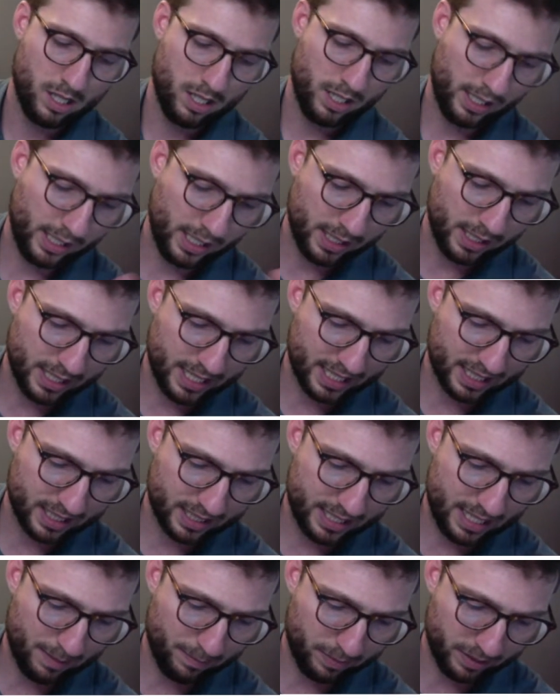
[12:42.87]
then the next
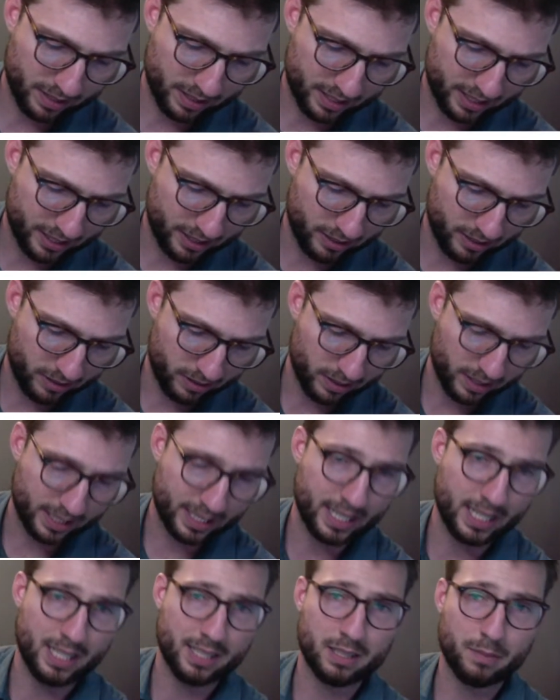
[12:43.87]
step is to
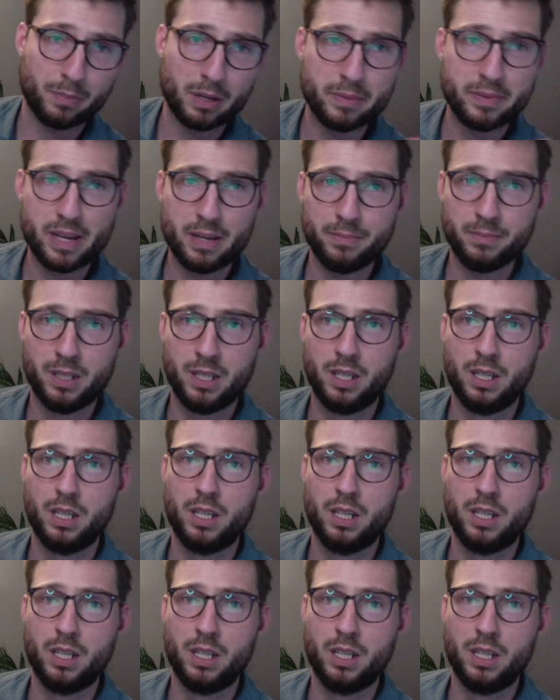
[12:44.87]
get onto Premium.